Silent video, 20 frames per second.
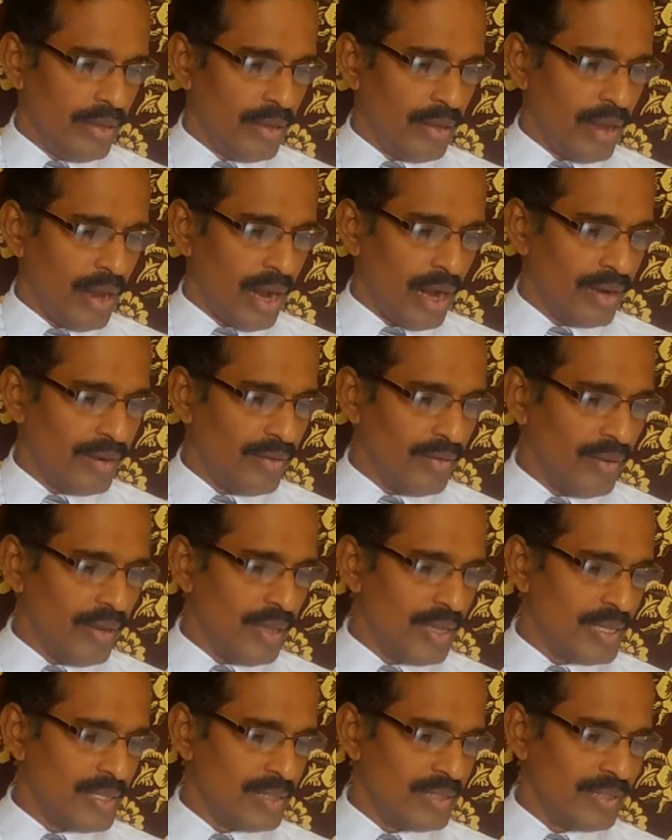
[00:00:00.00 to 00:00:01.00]

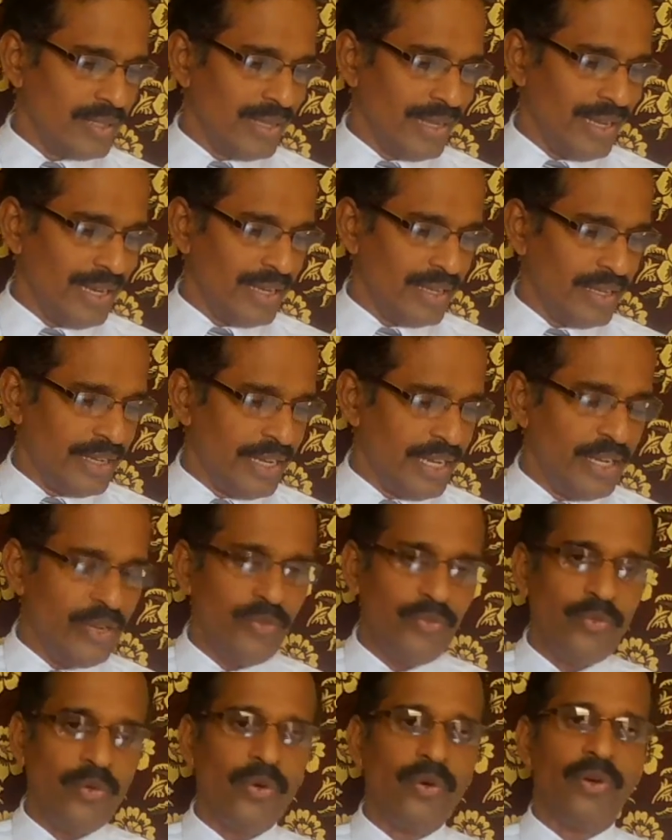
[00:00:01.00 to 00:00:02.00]
unless it
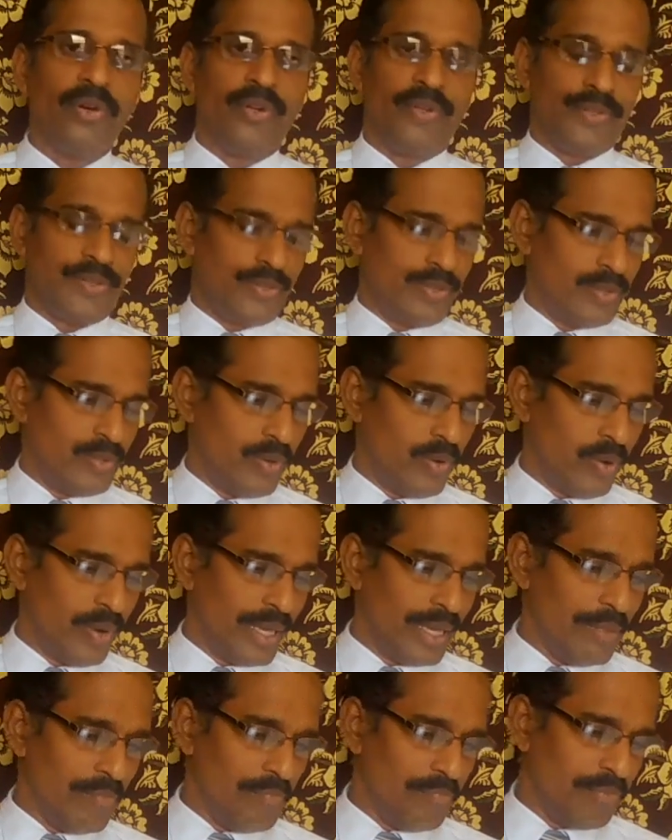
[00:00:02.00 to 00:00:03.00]
involves or
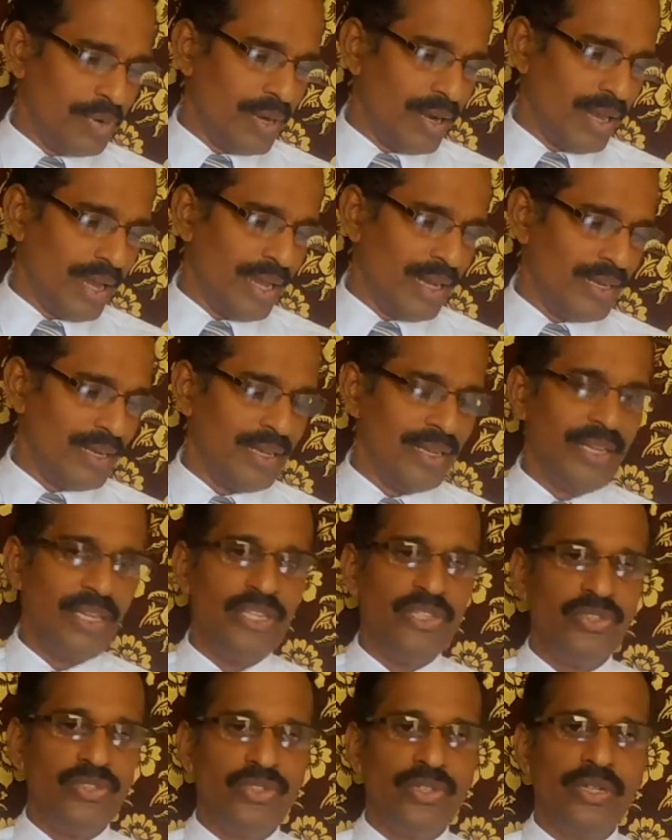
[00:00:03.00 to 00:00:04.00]
implied
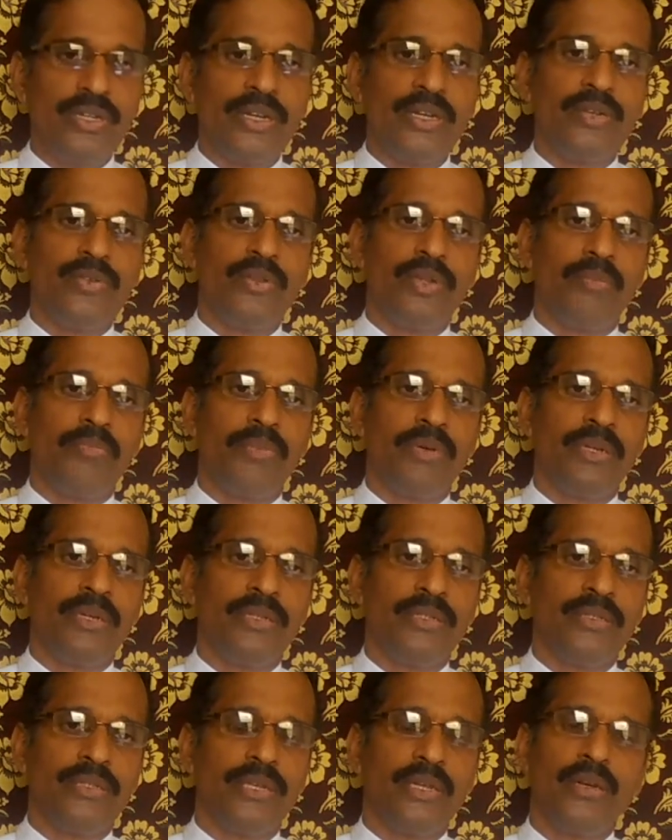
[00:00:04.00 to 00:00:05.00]
injury to the
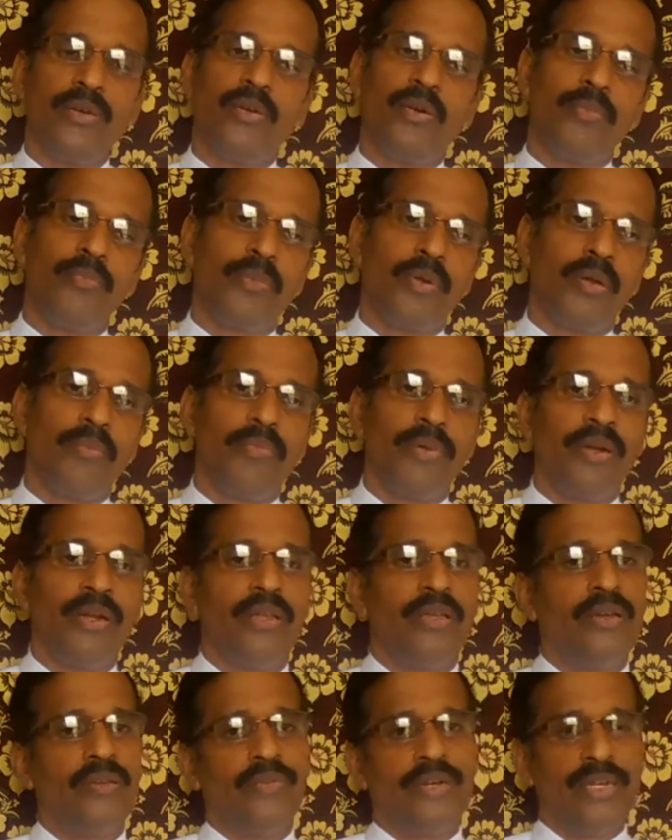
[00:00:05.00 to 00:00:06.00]
person or
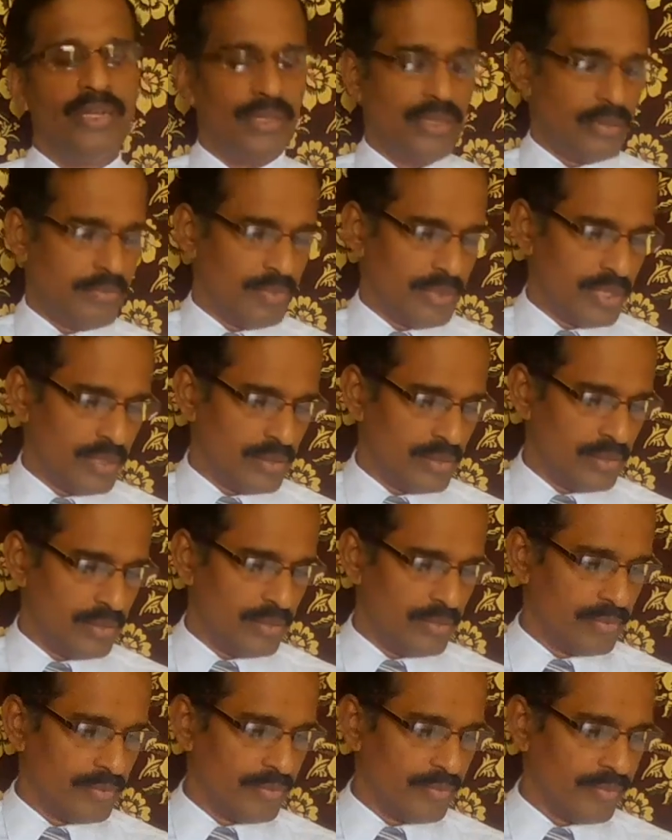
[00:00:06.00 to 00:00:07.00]
property of another person,
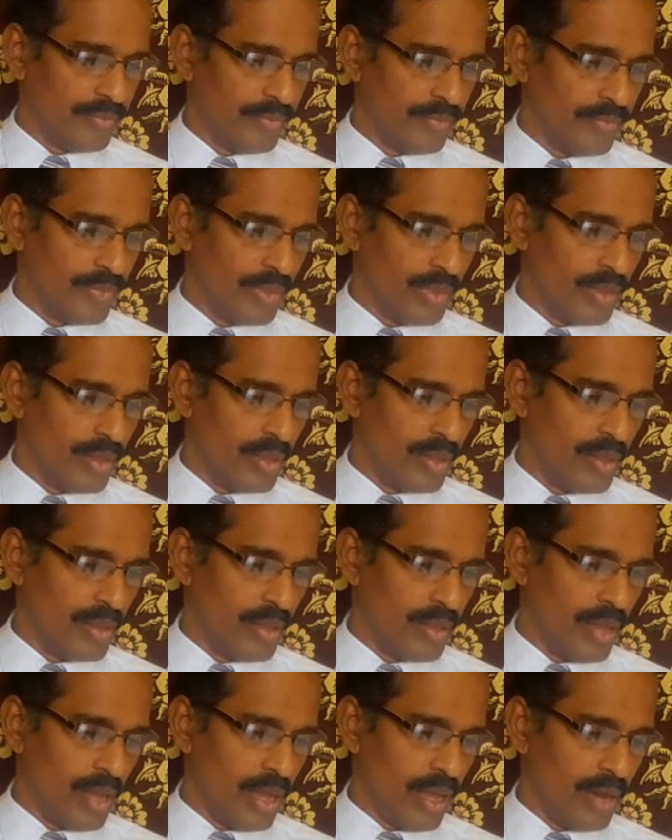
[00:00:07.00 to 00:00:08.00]

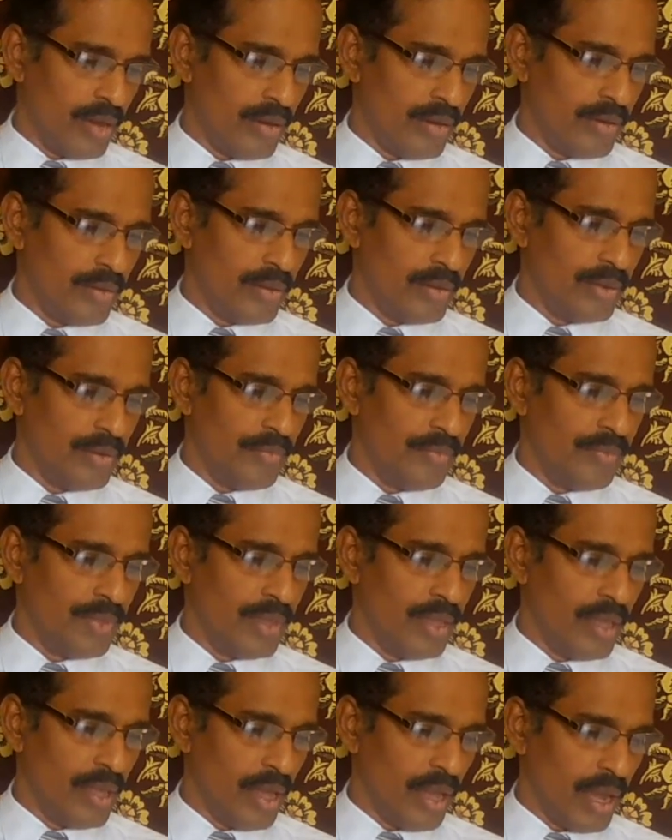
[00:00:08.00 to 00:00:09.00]
and
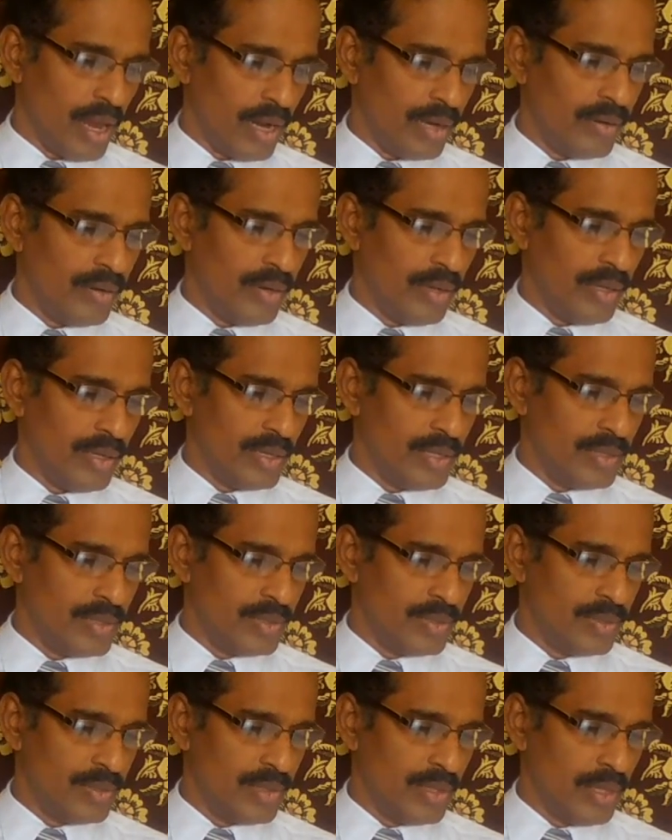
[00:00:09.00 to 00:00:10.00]

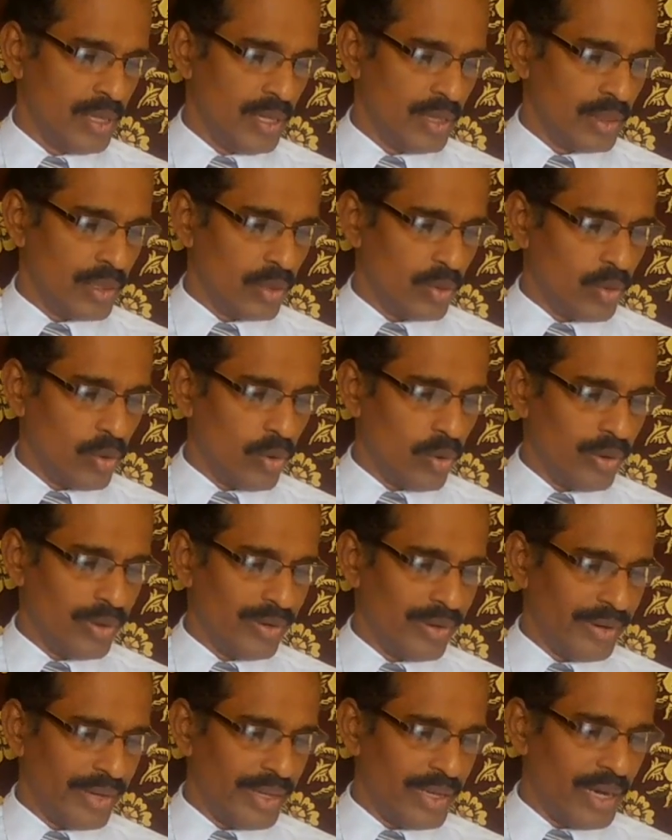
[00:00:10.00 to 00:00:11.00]
unless the court
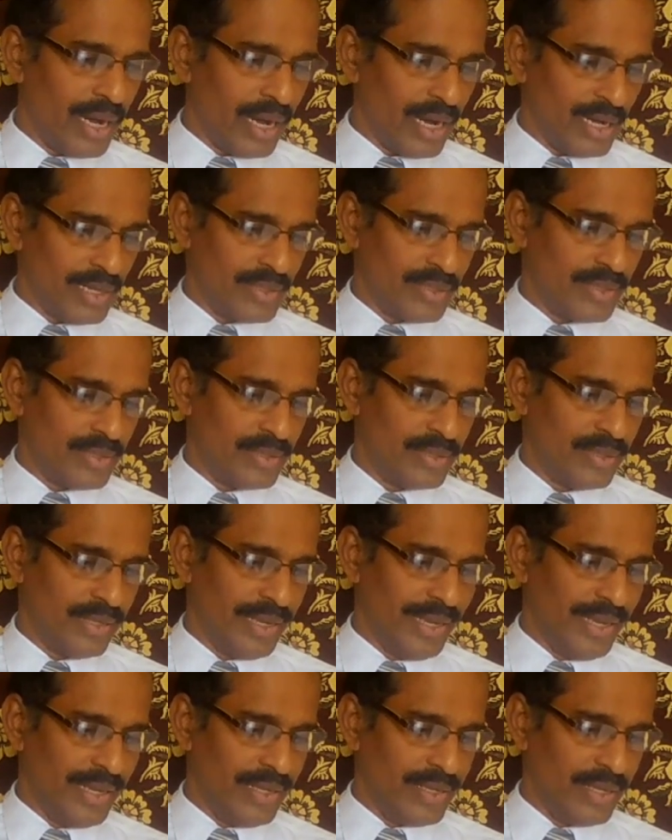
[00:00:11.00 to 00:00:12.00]
regards
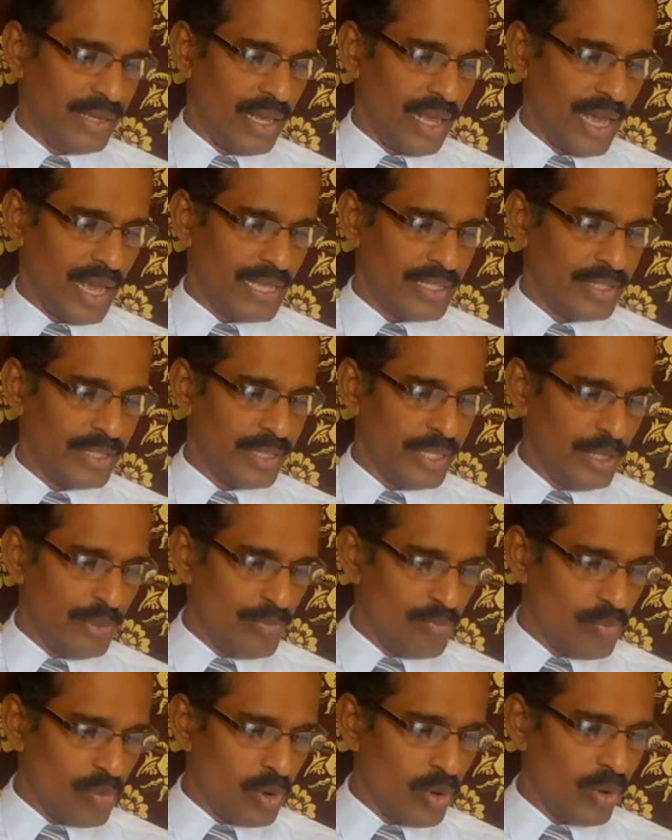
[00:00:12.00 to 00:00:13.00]
it as
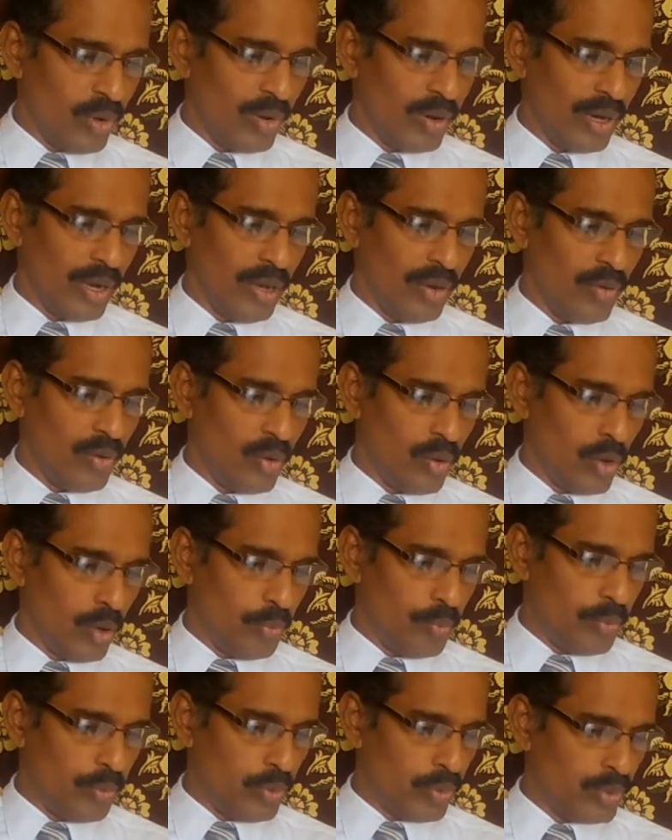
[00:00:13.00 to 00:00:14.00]
immoral
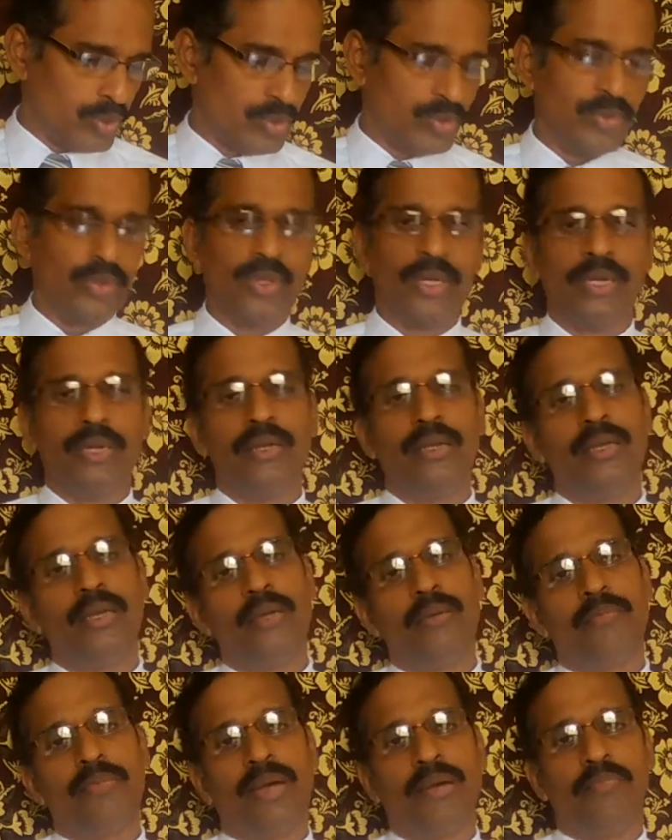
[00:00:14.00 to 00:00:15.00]
or opposed to the
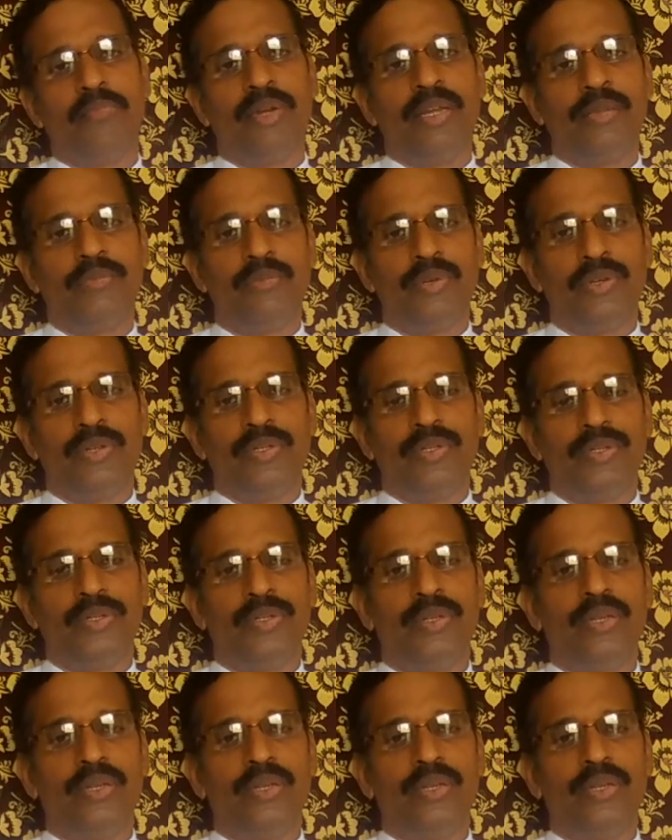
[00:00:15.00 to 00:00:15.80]
public policy.